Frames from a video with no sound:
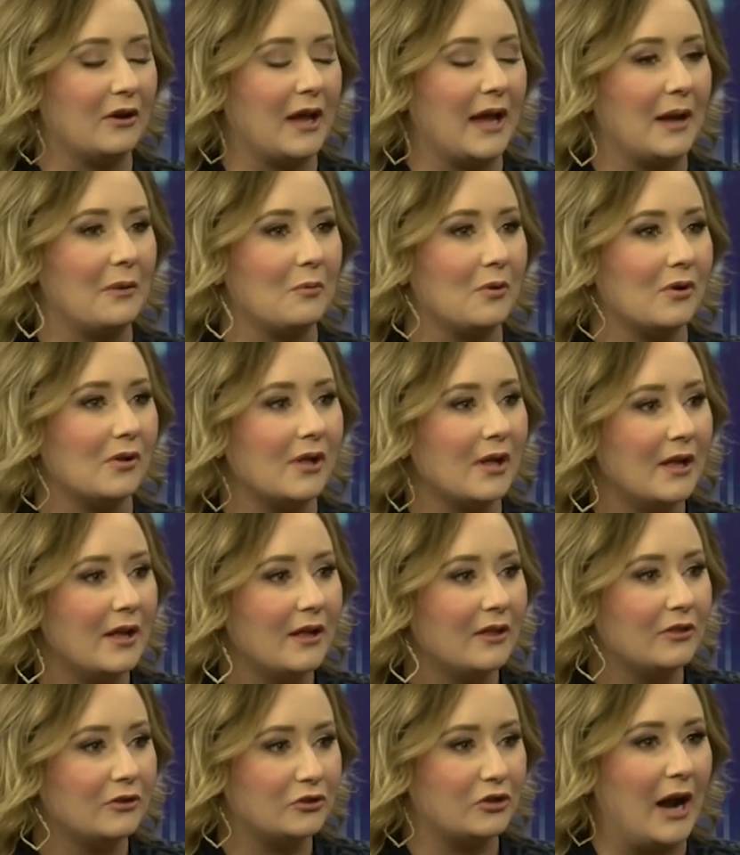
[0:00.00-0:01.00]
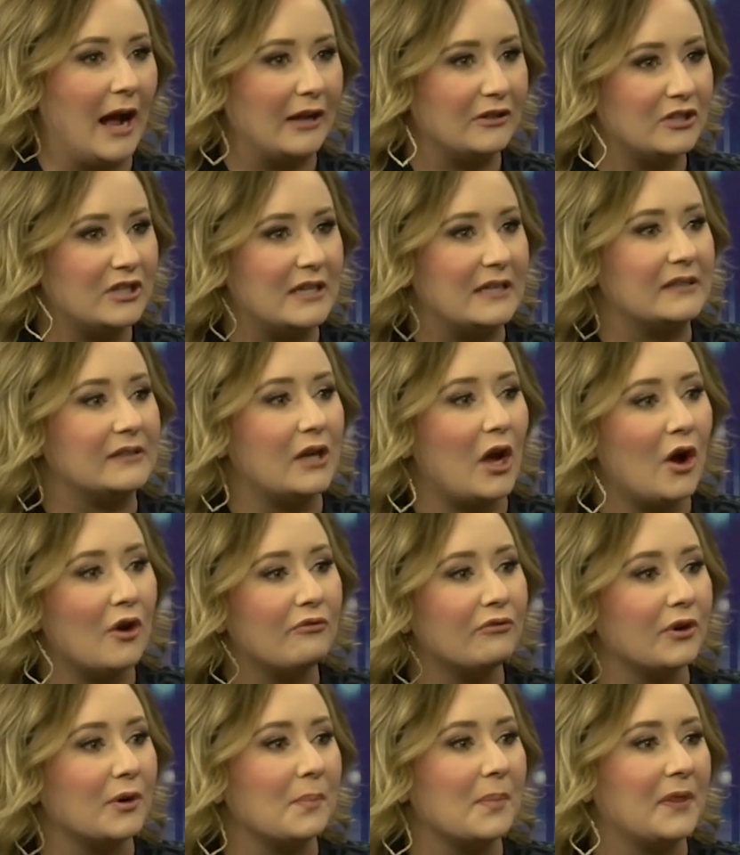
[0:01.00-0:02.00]
okay, well, the tragedy is
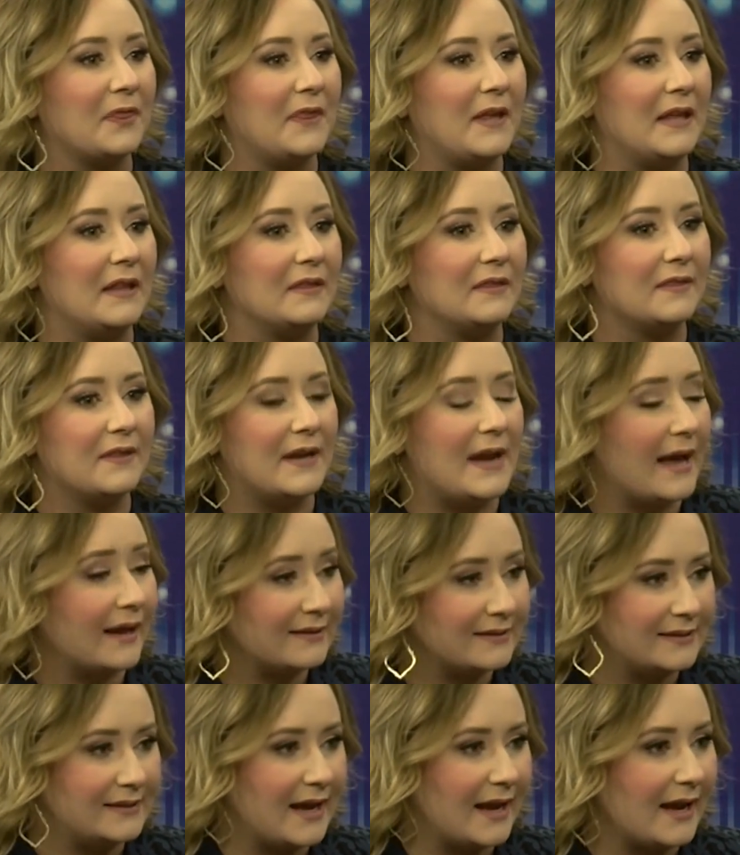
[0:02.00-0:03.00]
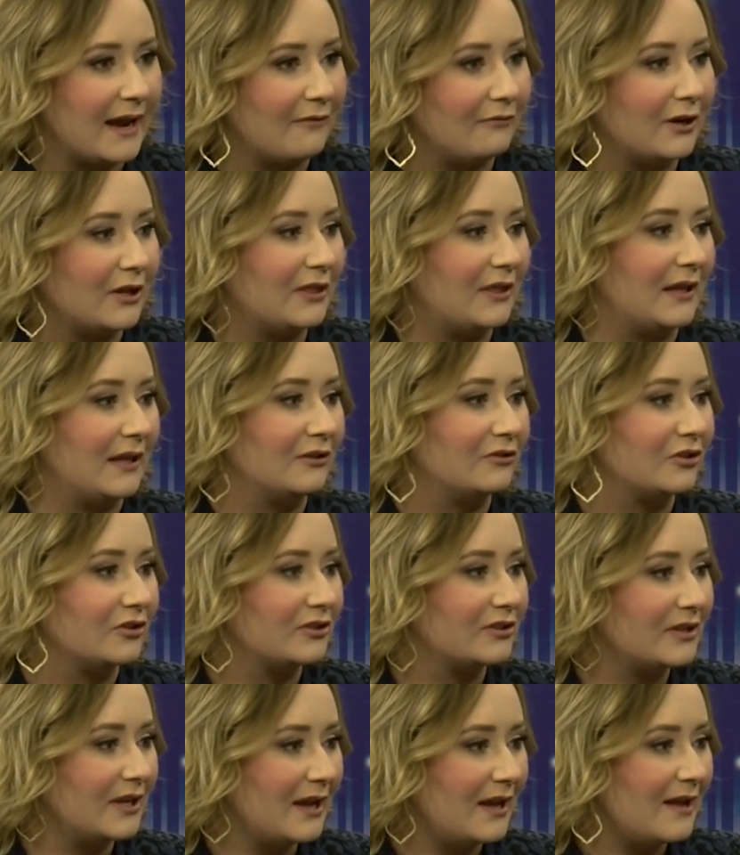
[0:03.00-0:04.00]
over. But then the next day everything
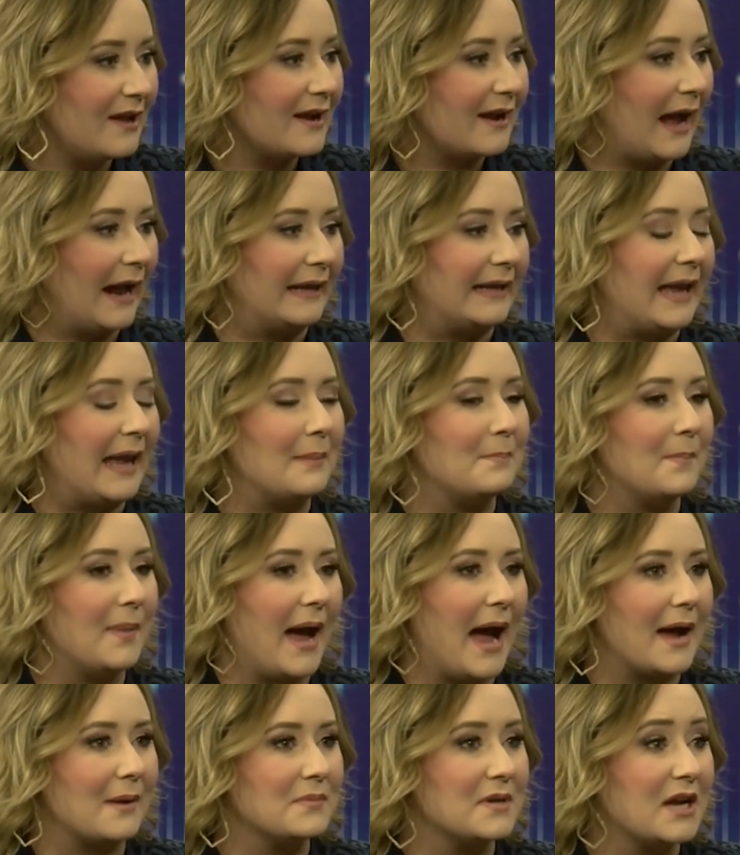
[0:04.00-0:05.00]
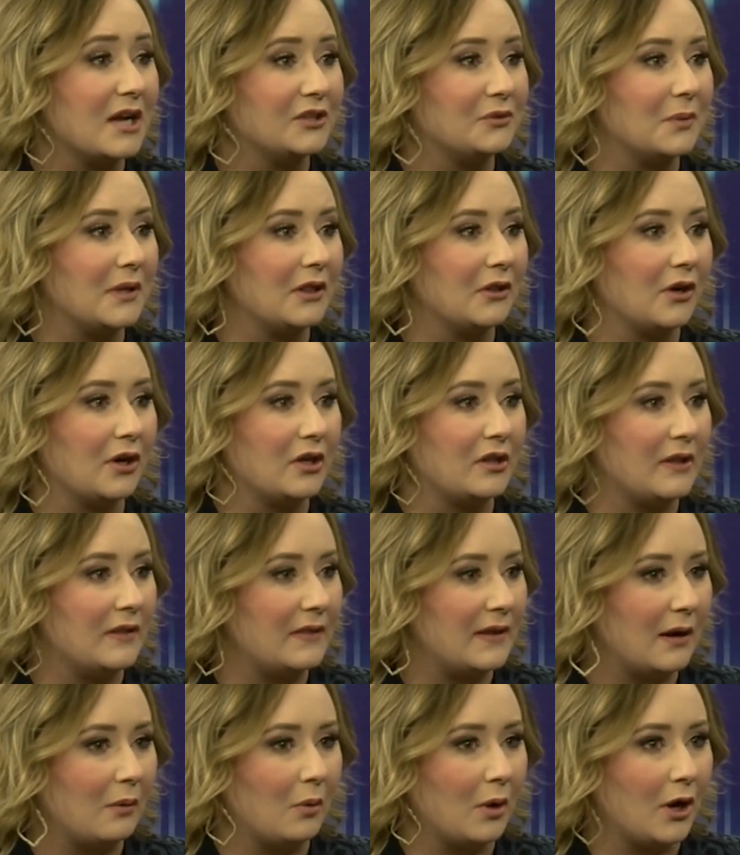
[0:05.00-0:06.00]
just kind of came back because we learned
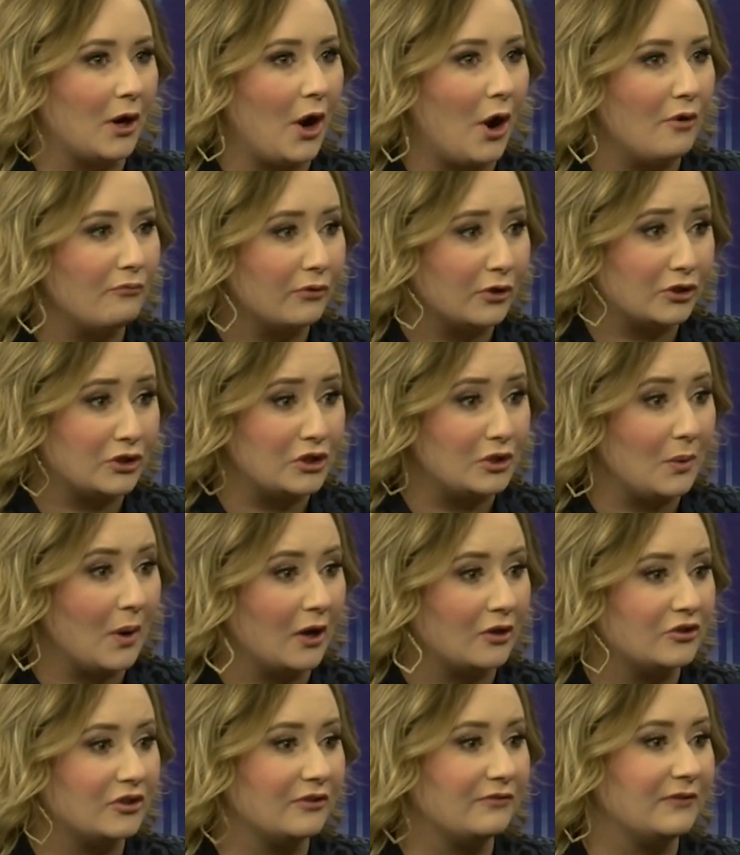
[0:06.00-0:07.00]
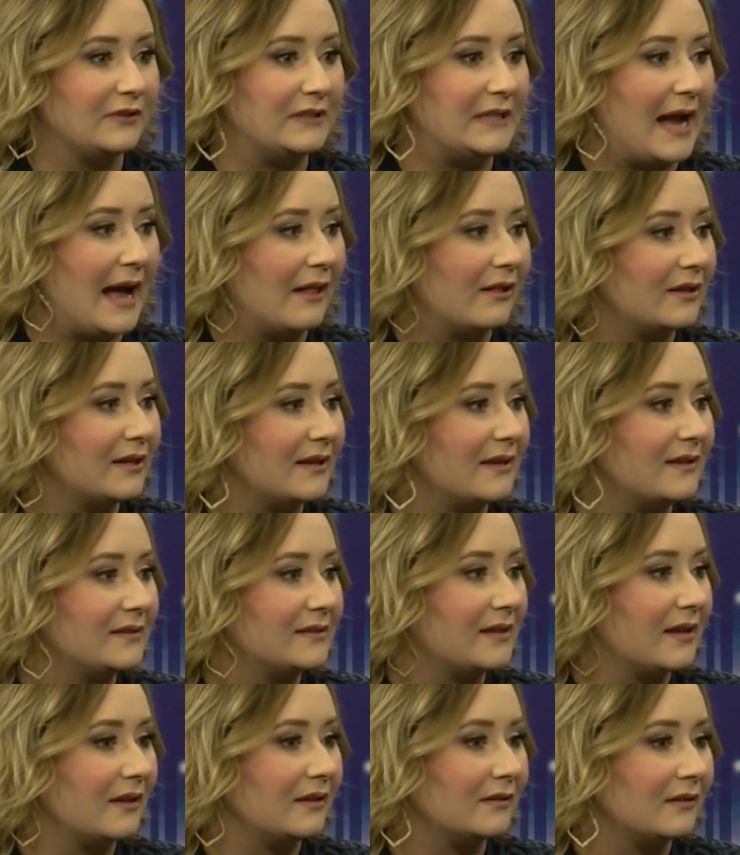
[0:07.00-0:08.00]
that there were over two hundred
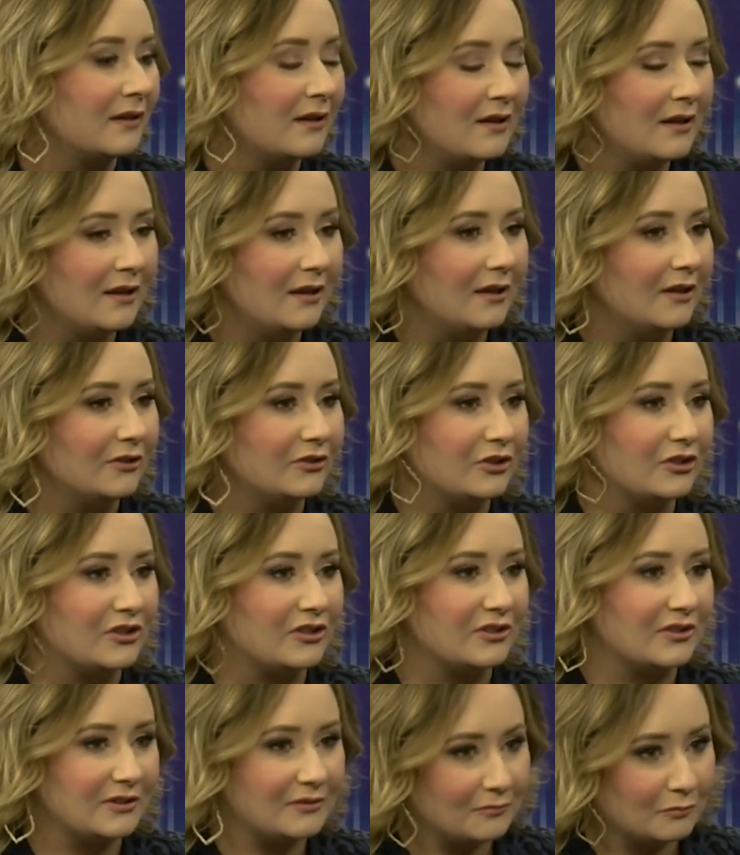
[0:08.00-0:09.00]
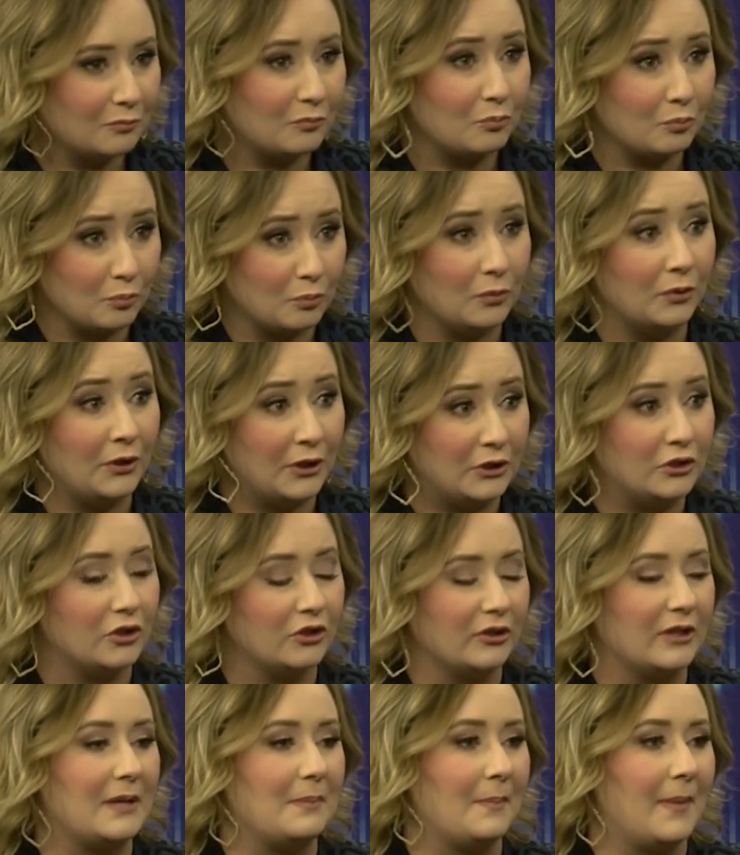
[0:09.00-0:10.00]
fatalities and just
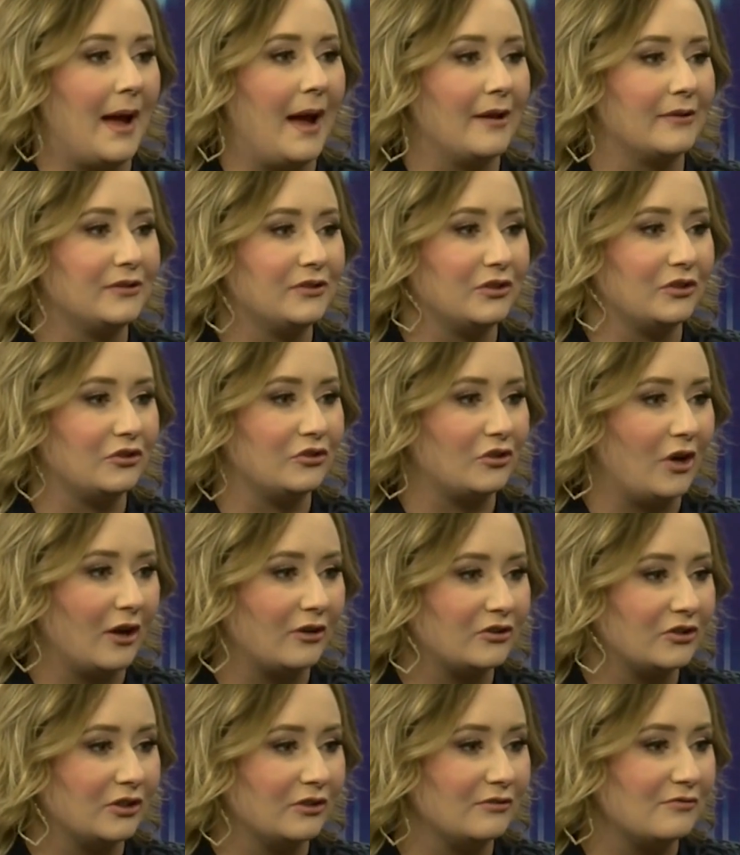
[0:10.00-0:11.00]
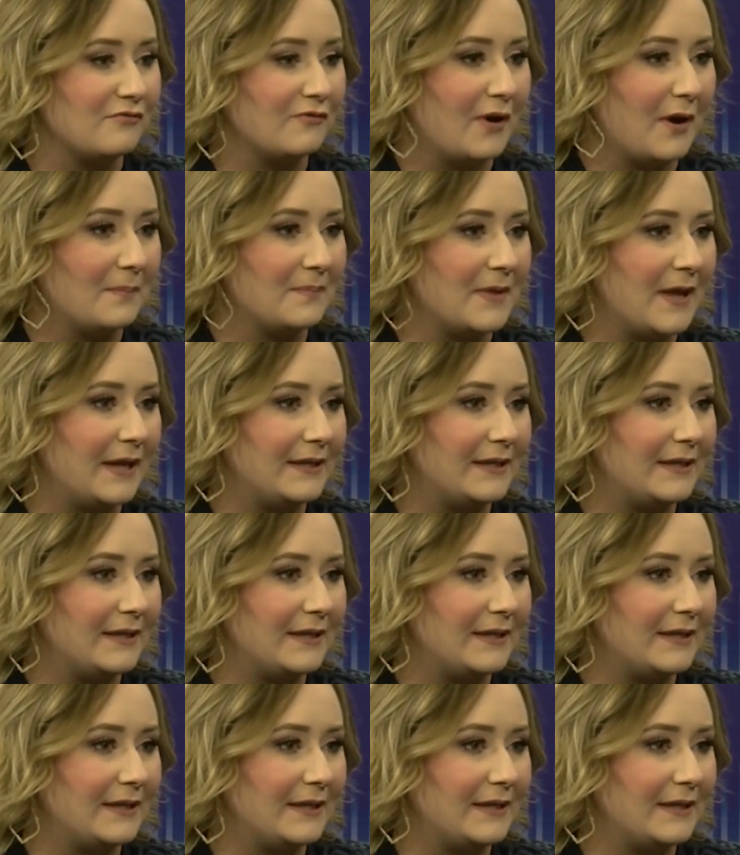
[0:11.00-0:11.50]
literally mass destruction from